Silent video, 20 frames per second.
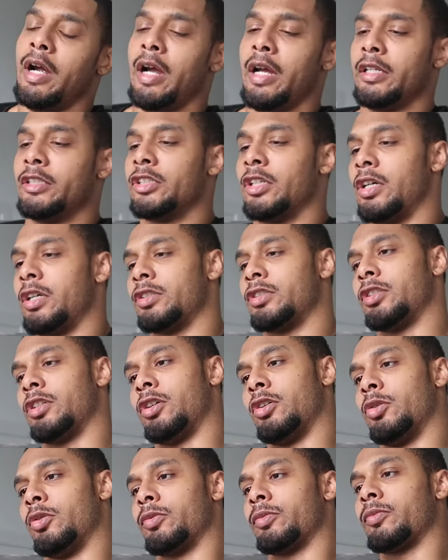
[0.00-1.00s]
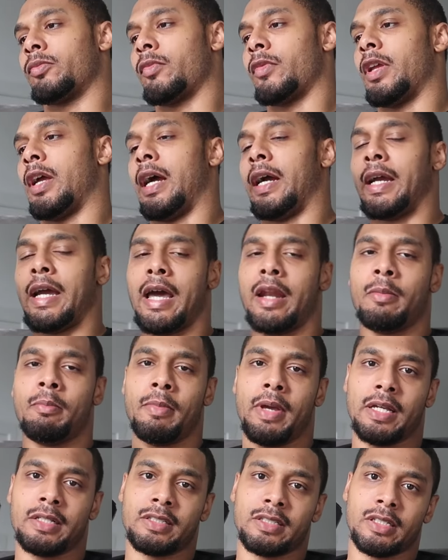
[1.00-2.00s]
All right, y'all, so I got a
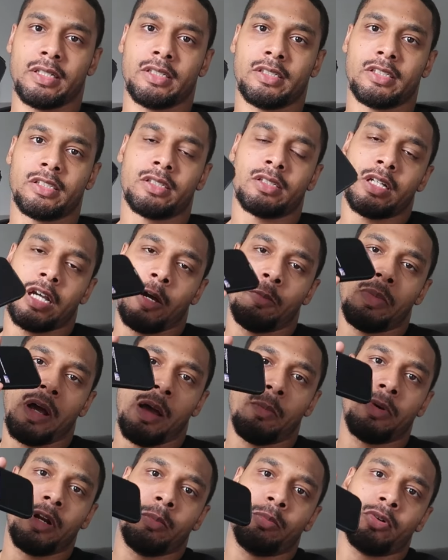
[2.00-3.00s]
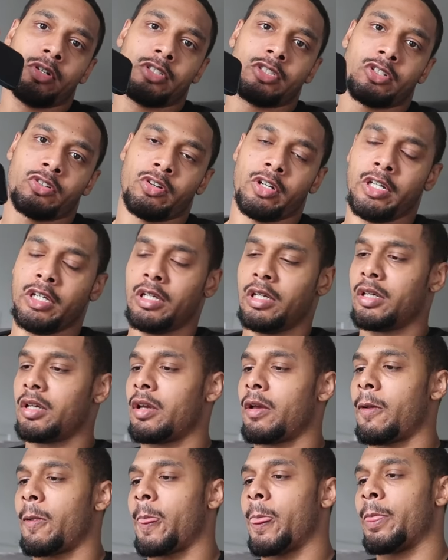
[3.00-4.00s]
message. I'll pop it up on the screen.
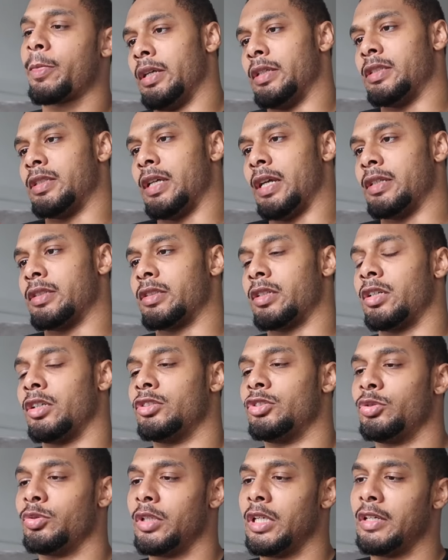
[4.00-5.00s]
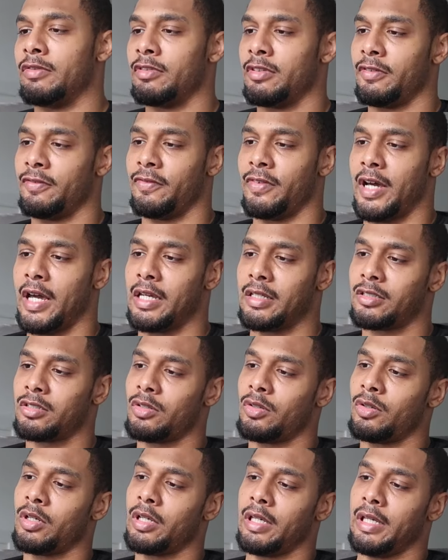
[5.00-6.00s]
It says, could you give advice
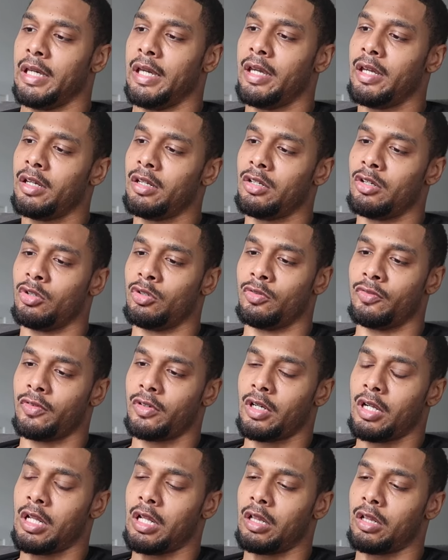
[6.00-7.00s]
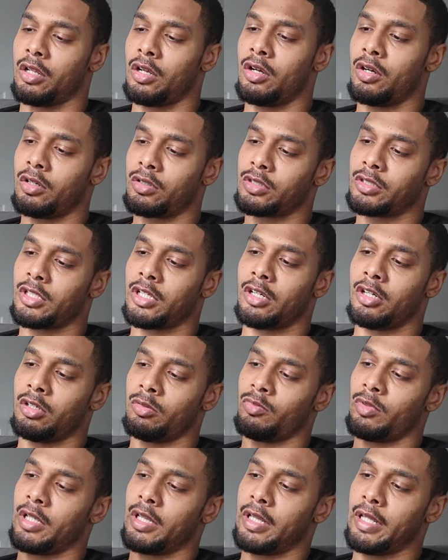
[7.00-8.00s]
on getting over a
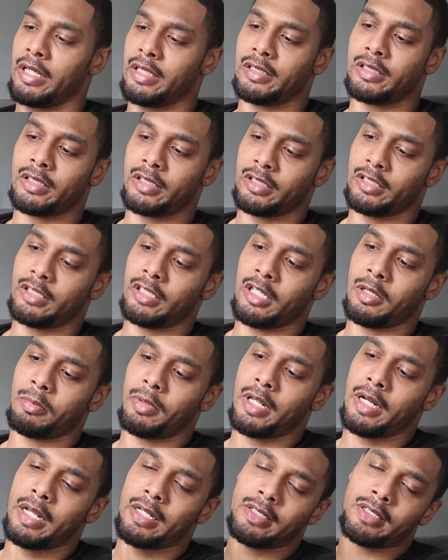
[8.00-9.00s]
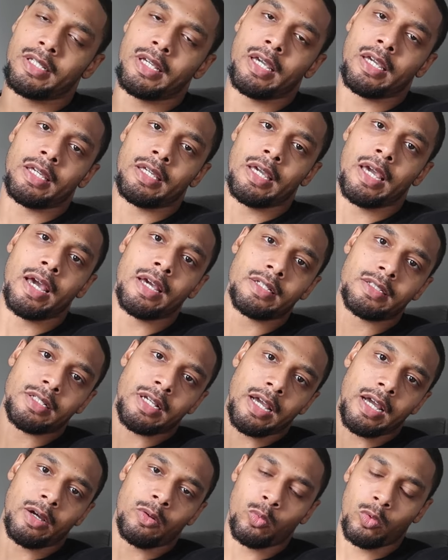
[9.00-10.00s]
long-term relationship? And I said, yes,
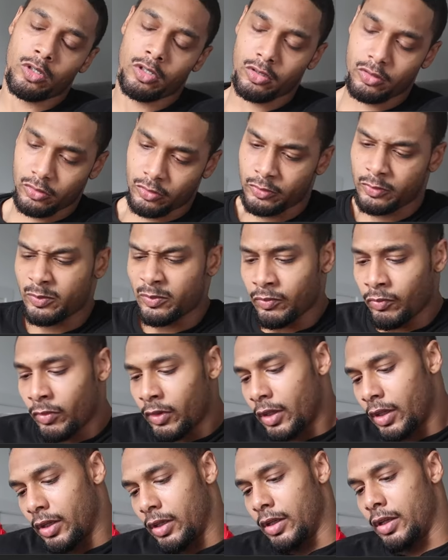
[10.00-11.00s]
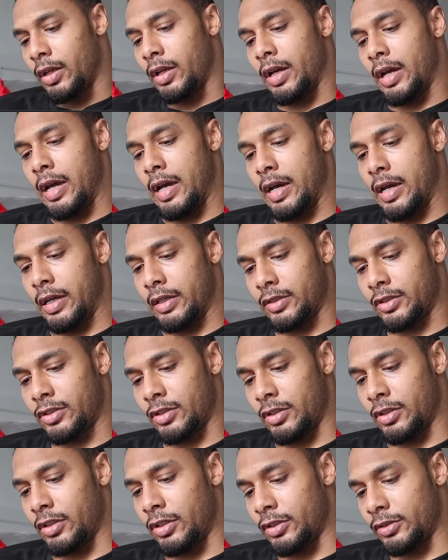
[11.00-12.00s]
I will. All right,
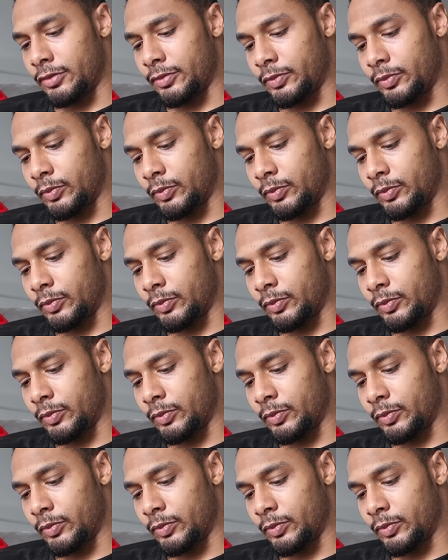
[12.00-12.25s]
so look.